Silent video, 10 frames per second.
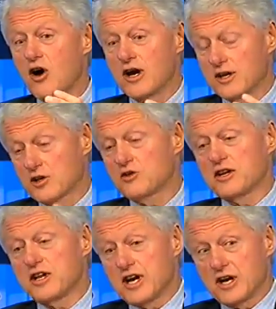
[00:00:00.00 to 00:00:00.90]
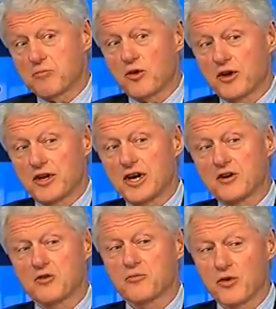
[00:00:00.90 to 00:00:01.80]
including the unemployed and the
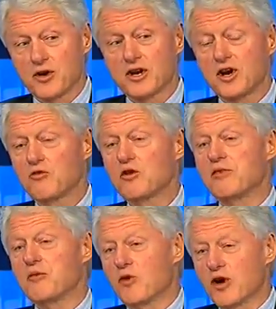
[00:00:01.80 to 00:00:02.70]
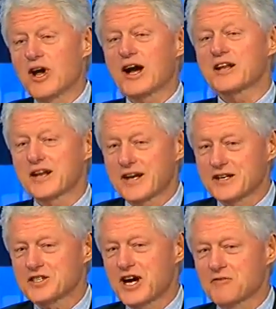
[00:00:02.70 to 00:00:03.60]
underemployed, would be more likely to
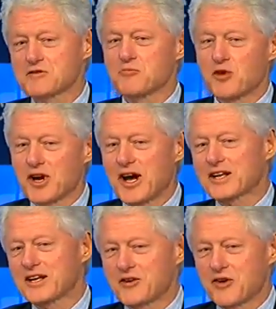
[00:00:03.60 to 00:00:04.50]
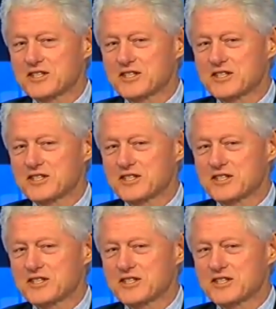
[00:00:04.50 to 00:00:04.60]
get jobs and more likely to